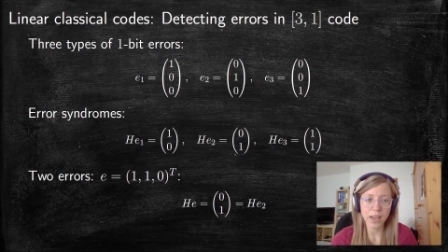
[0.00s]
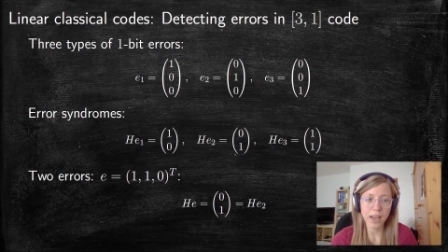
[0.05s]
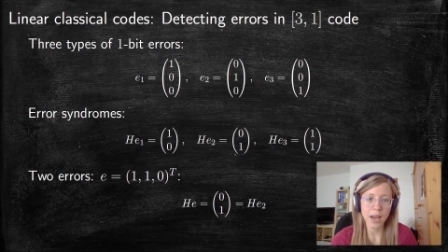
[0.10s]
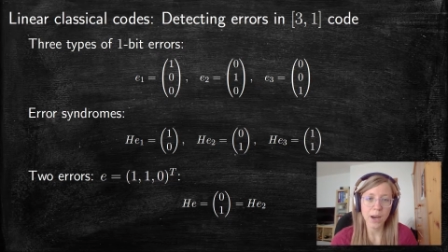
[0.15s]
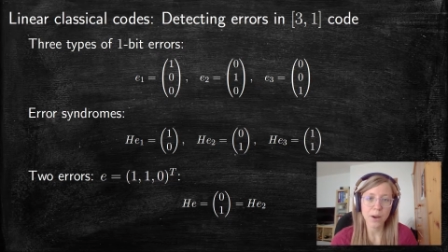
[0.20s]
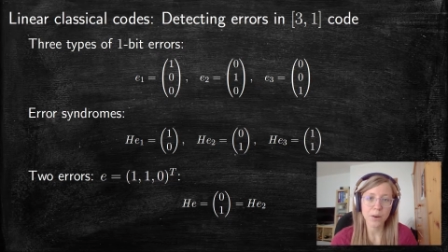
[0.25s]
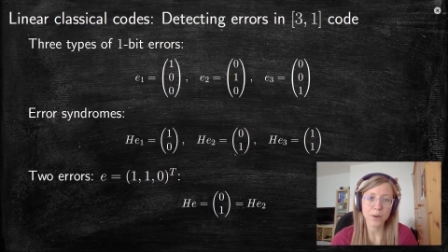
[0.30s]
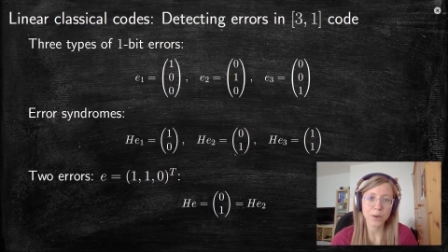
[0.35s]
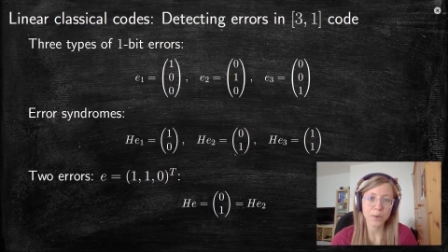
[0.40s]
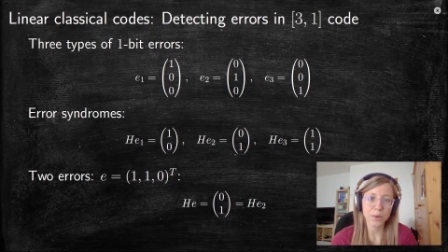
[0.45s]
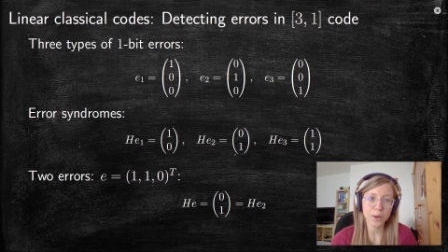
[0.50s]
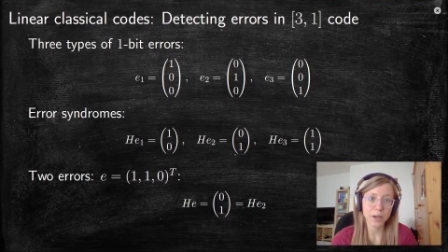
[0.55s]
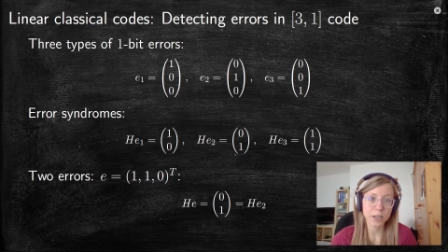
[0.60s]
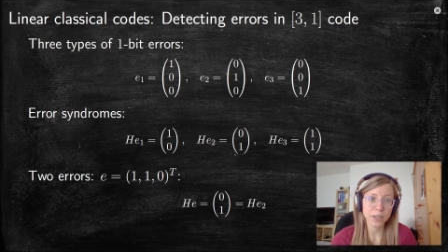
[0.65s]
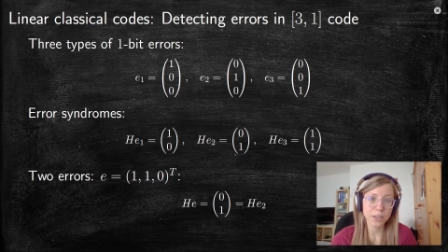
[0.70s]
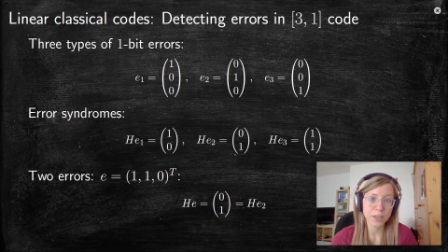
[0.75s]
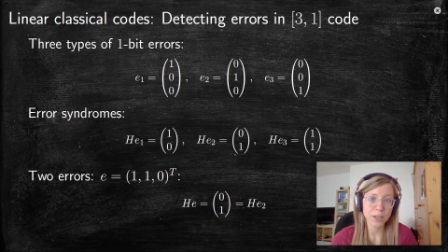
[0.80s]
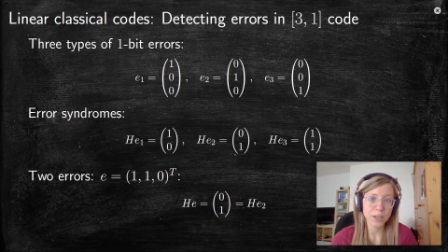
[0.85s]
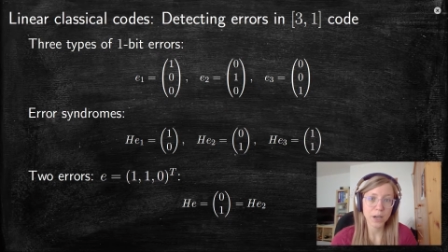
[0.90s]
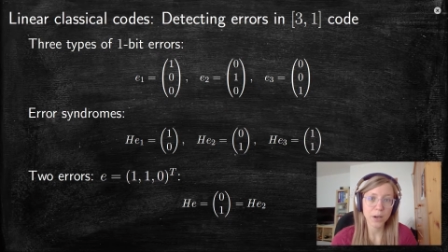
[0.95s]
error
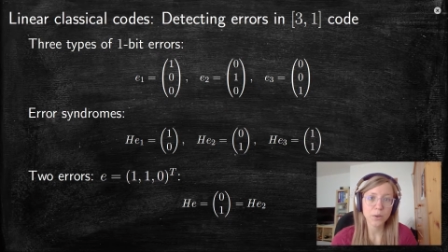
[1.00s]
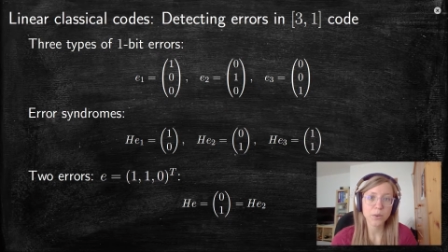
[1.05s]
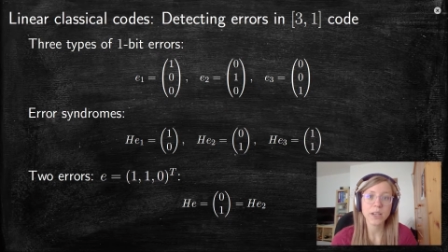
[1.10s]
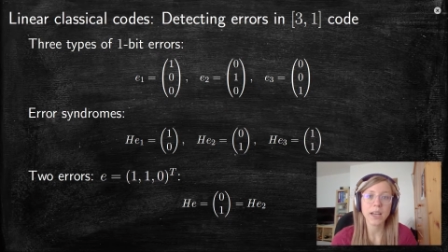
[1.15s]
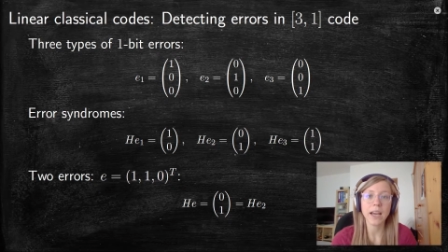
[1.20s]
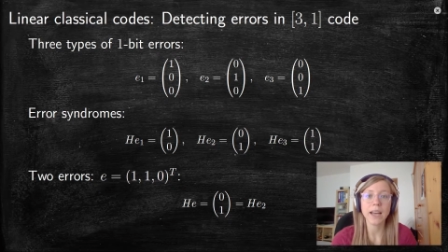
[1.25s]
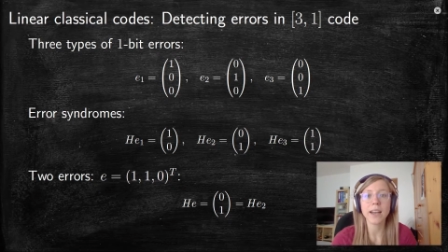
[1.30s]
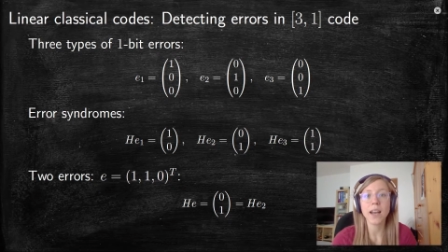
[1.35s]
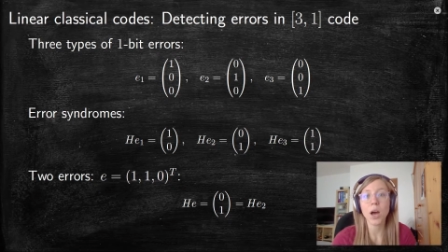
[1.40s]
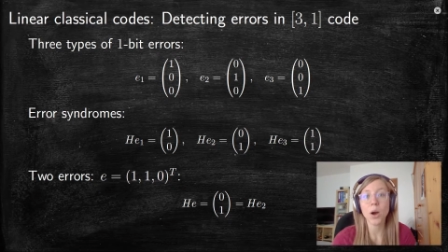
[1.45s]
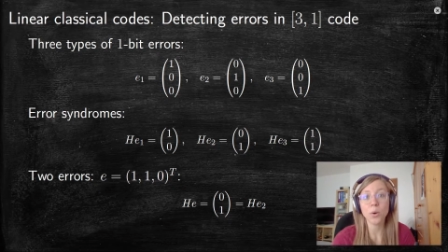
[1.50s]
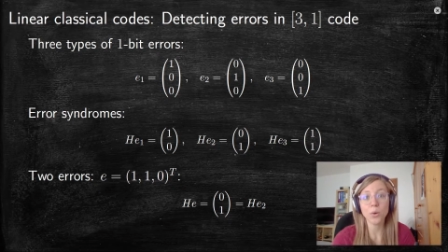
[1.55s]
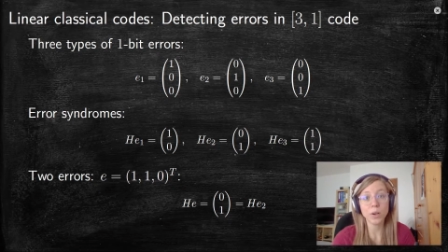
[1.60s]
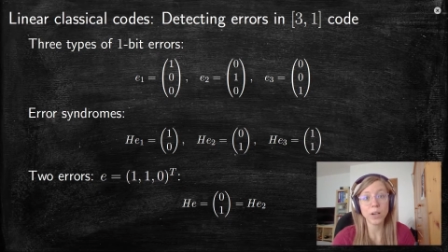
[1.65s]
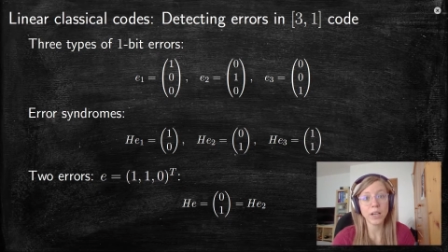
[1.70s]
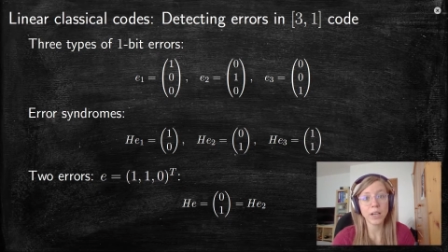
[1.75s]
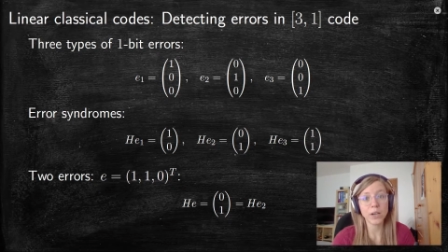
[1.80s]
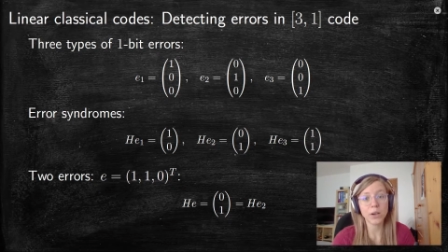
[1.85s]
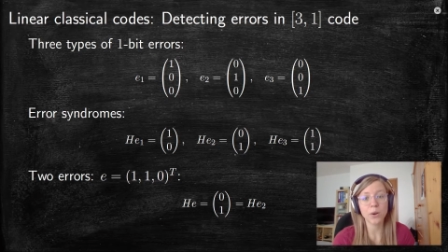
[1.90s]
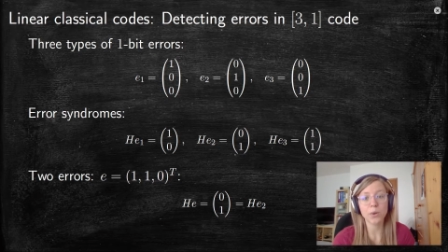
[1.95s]
correction code can
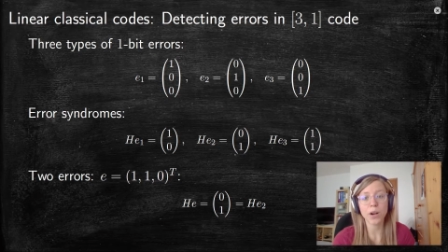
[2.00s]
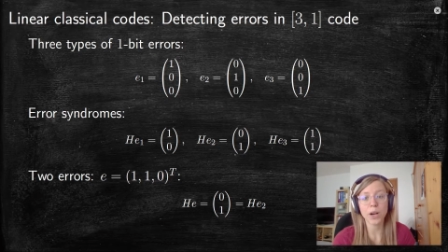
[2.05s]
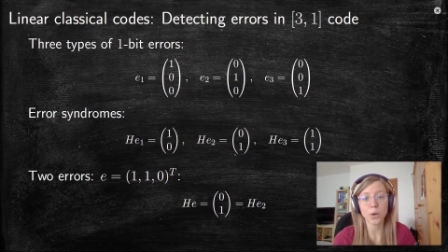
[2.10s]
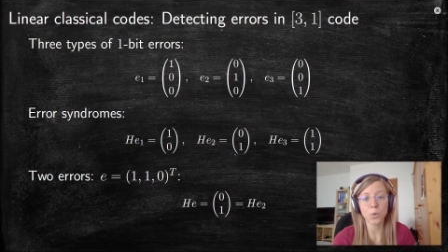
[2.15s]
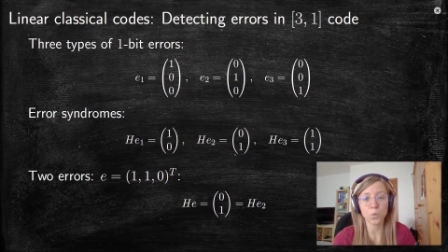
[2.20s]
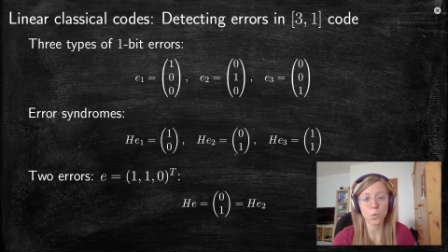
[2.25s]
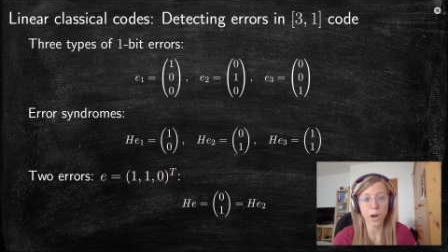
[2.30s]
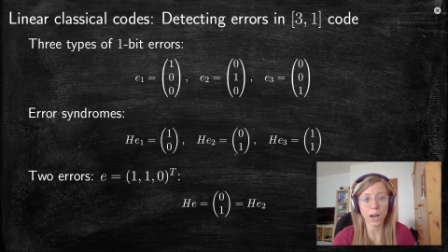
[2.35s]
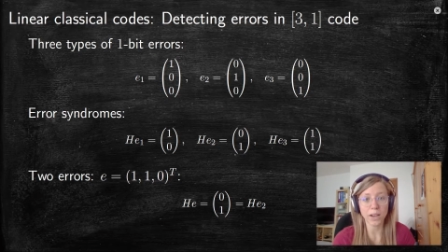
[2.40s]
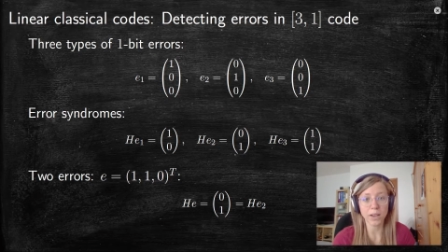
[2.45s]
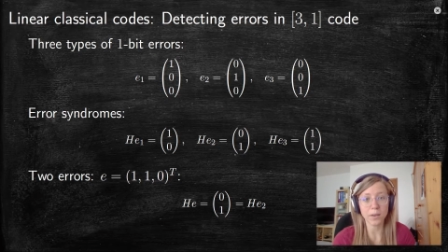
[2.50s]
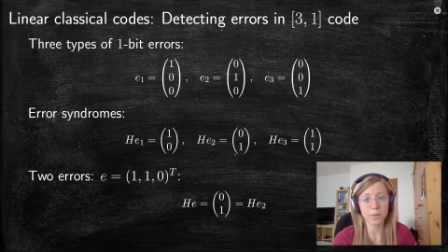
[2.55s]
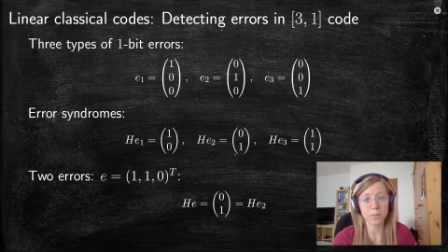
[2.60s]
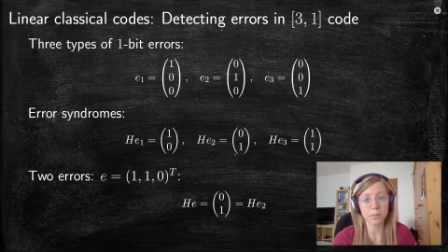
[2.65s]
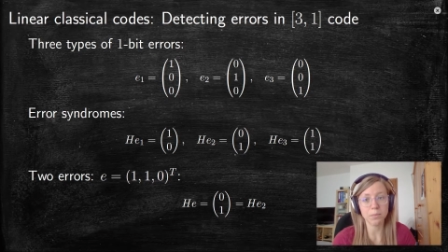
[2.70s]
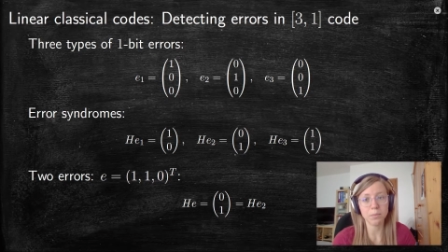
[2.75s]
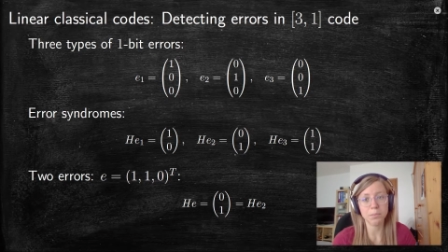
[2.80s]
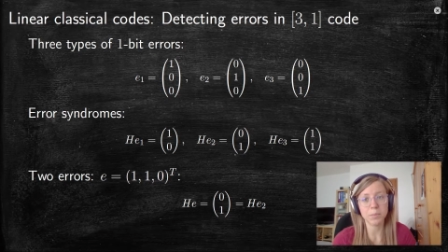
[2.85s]
only correct 1